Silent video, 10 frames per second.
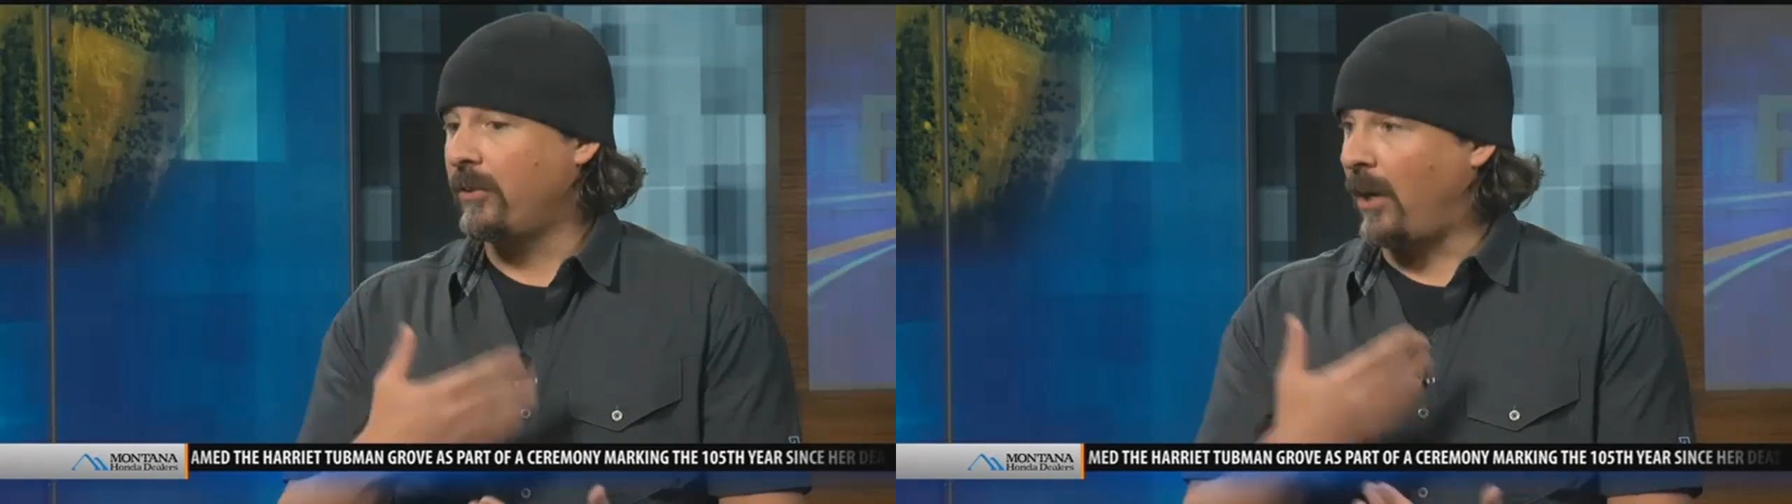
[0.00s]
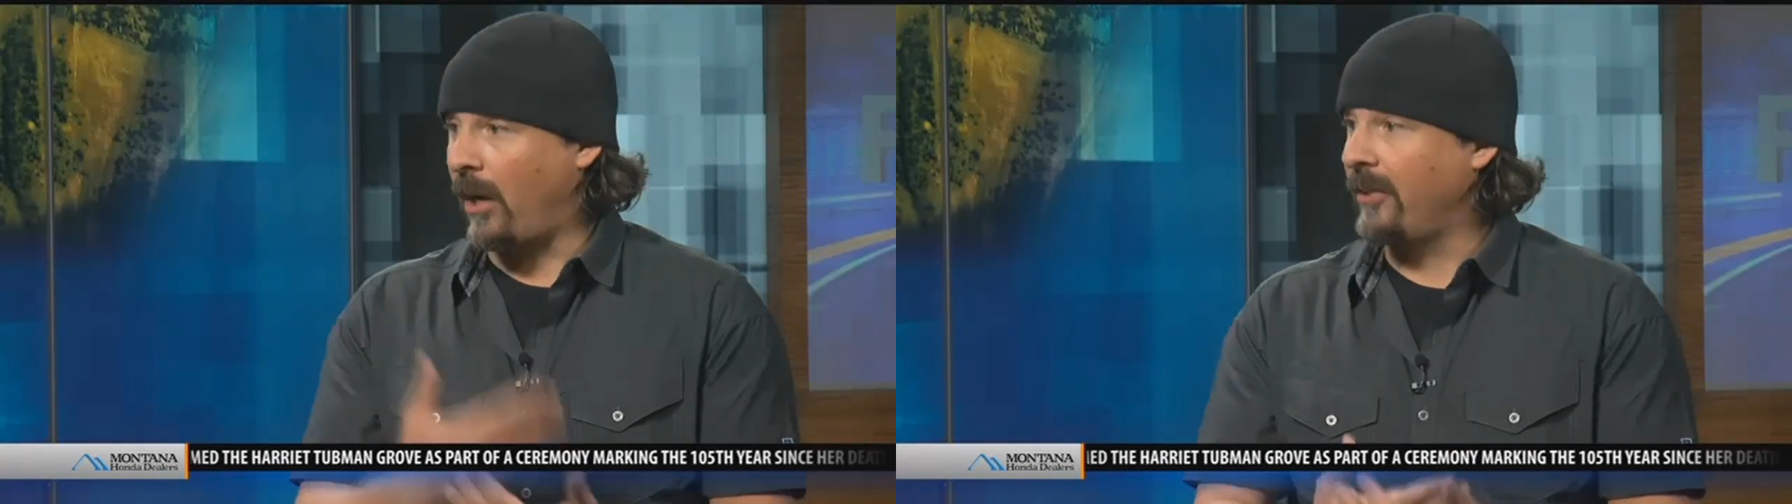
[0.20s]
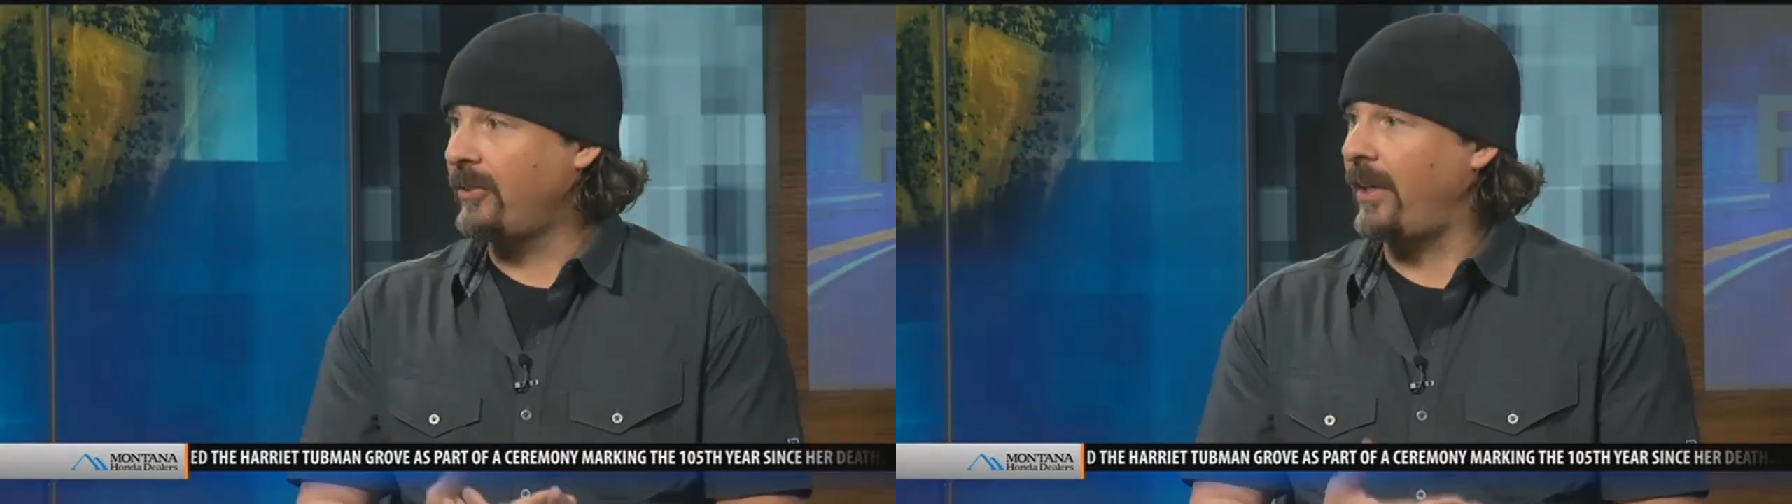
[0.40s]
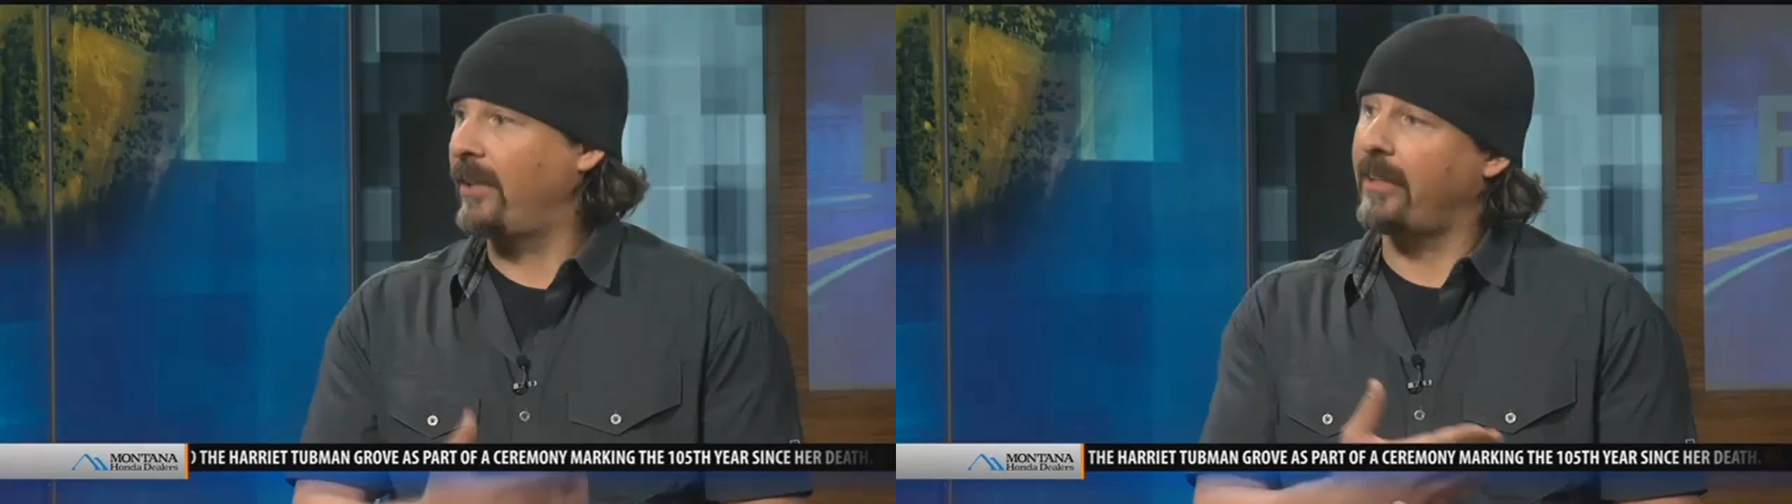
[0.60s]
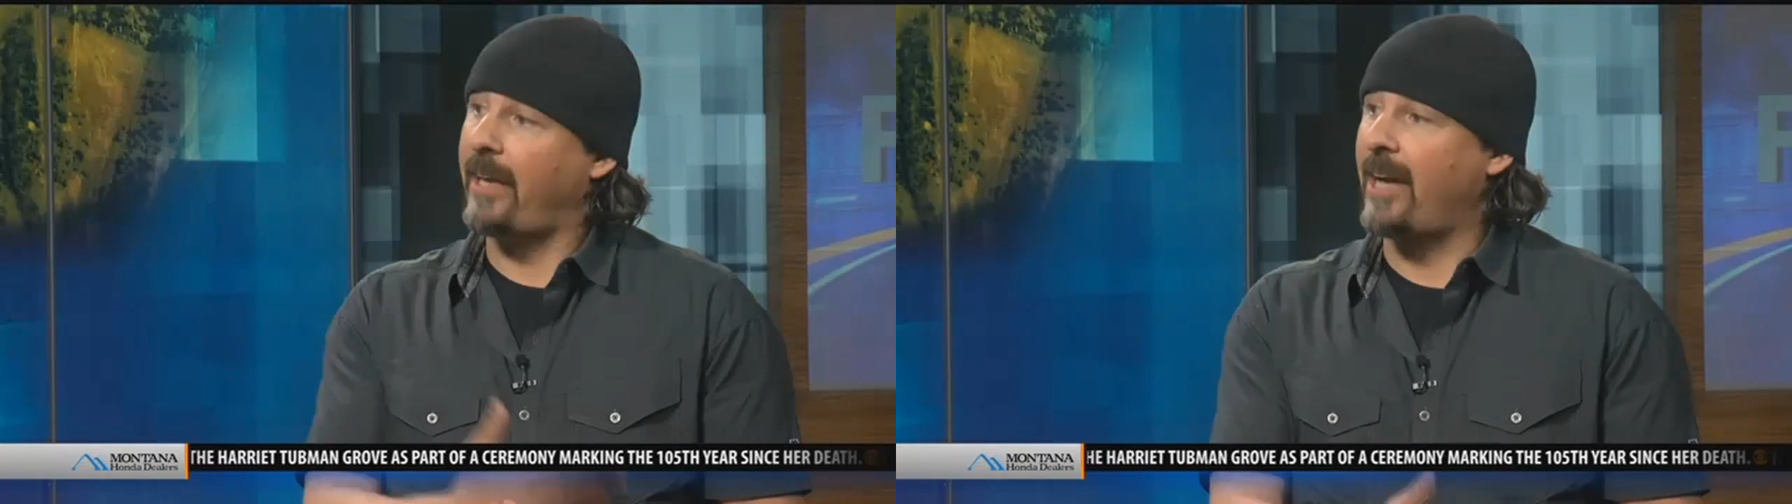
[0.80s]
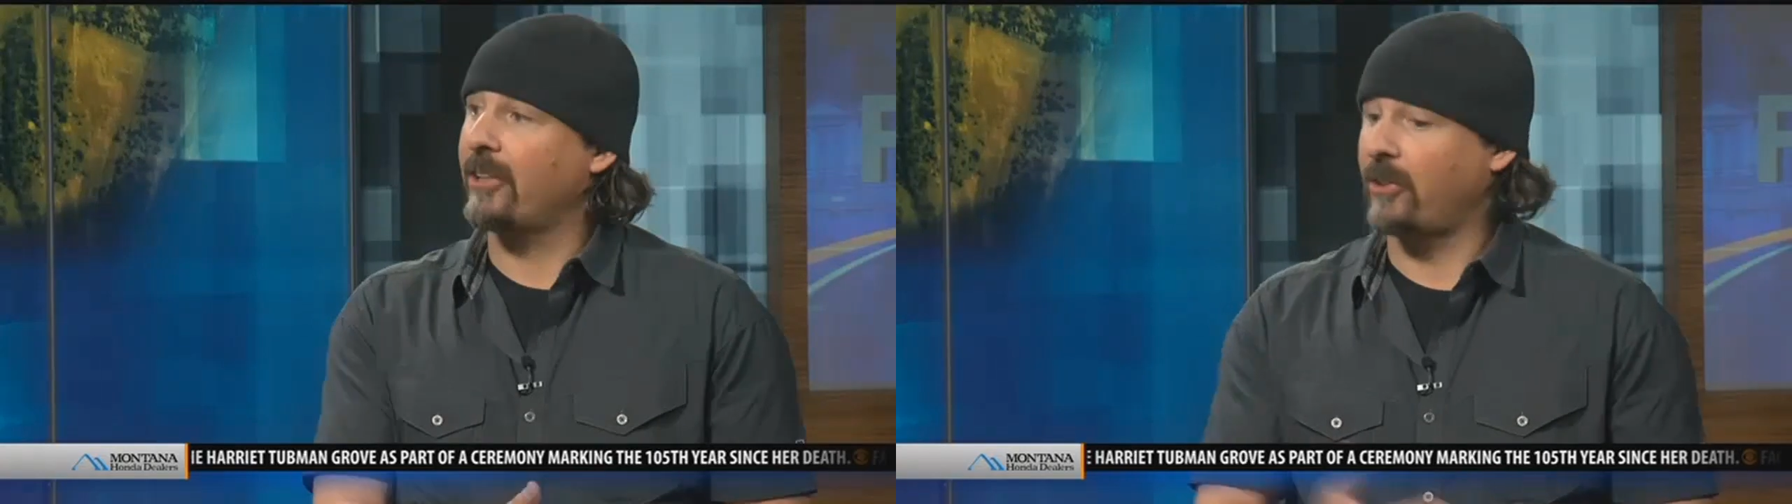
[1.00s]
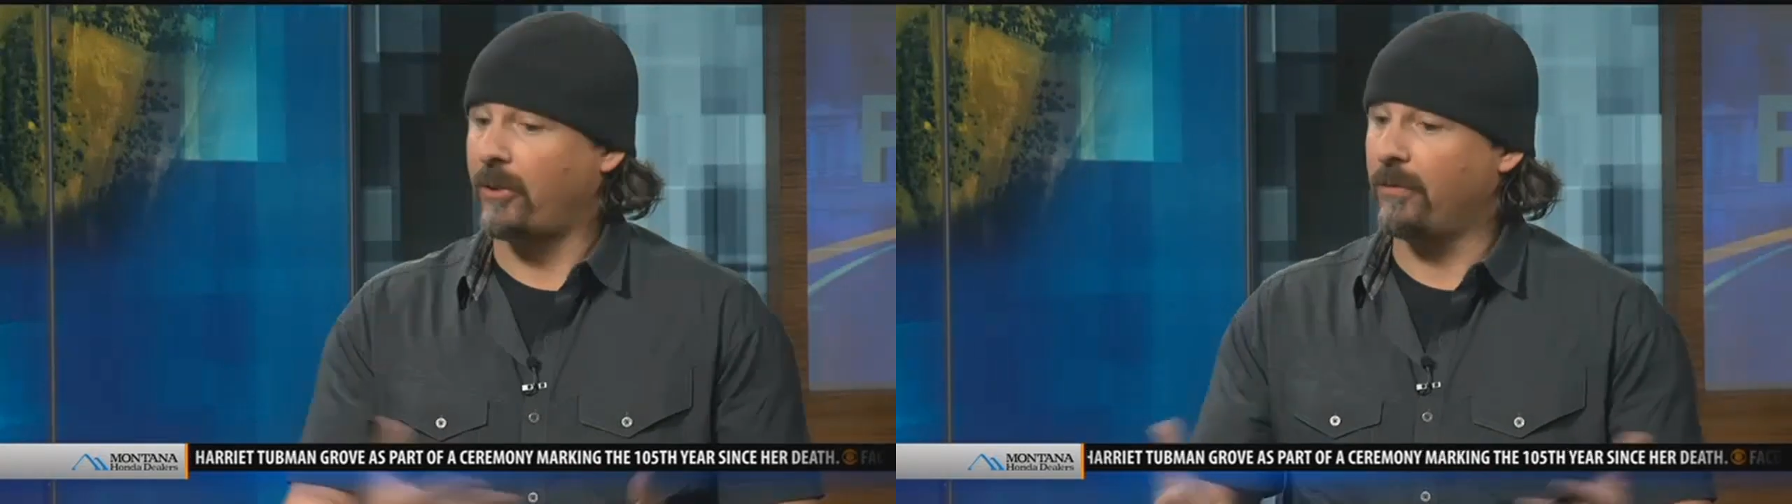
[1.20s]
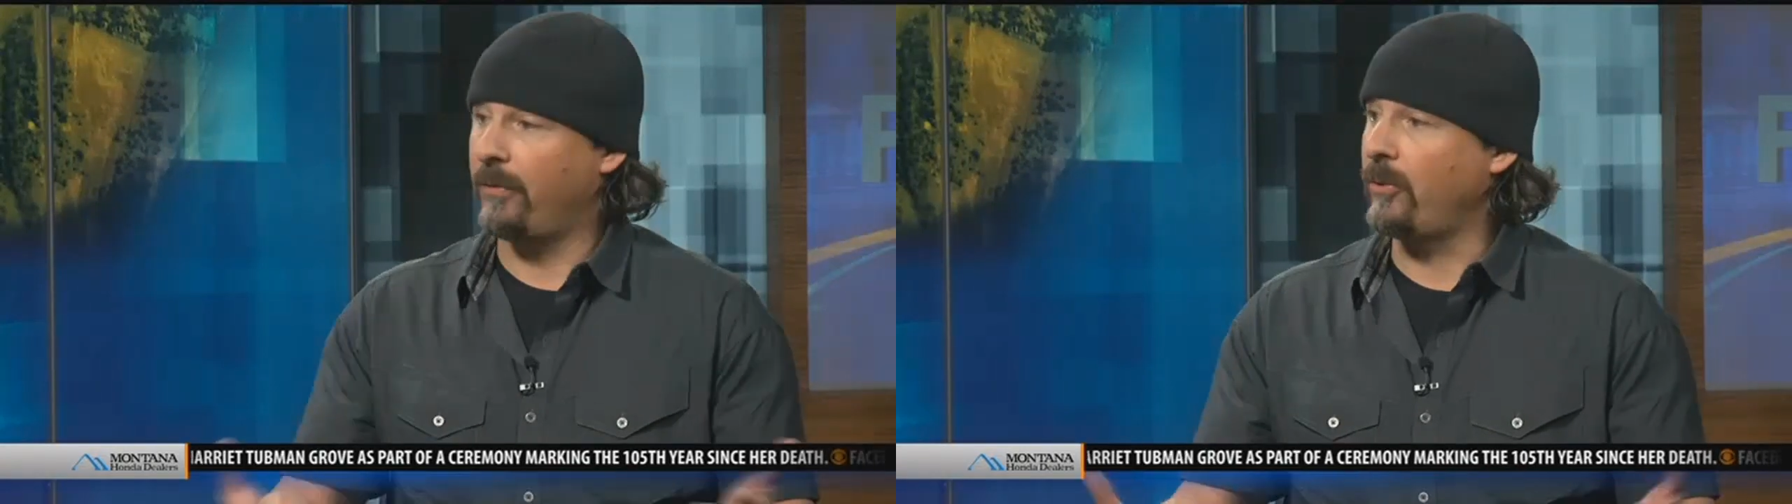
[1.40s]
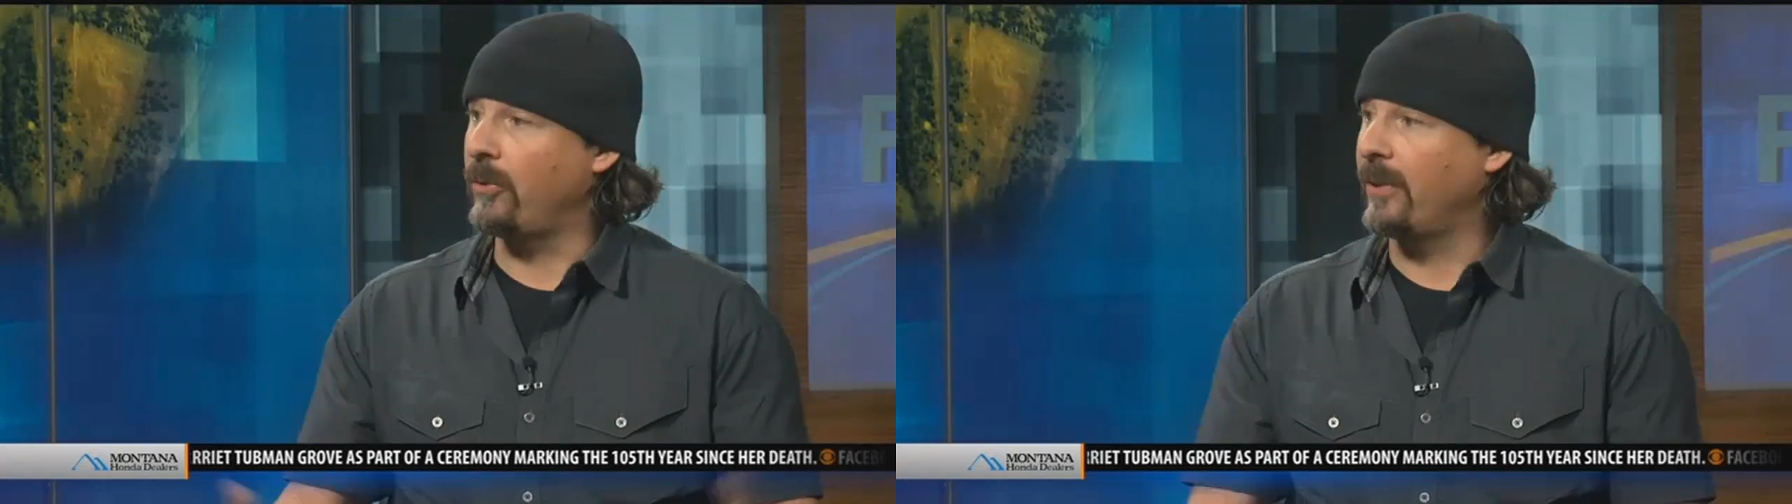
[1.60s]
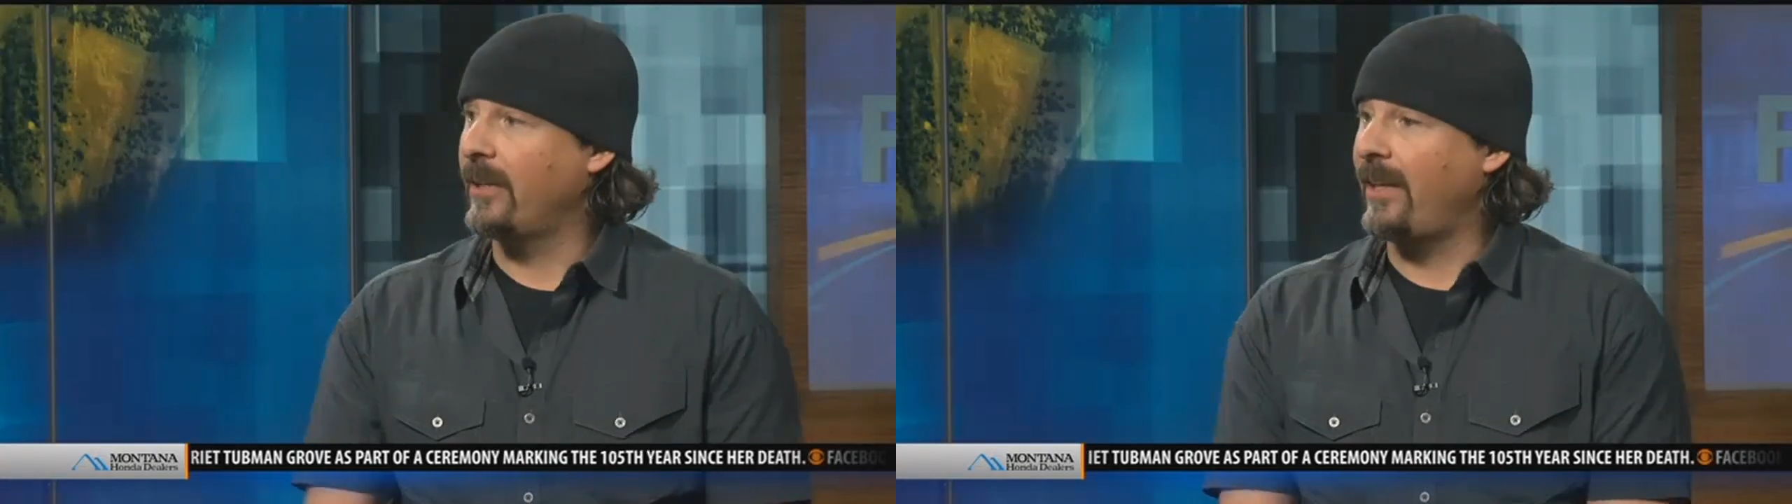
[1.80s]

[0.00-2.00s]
to hunt and to cache her food.